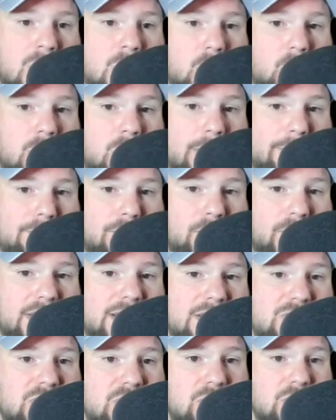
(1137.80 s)
What
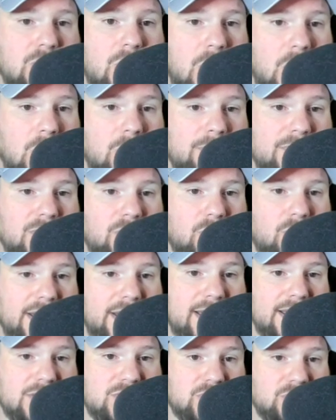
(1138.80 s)
brings you home the
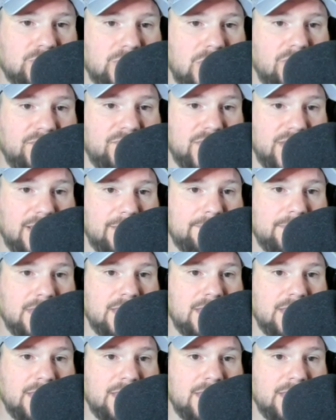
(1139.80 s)
winning trophy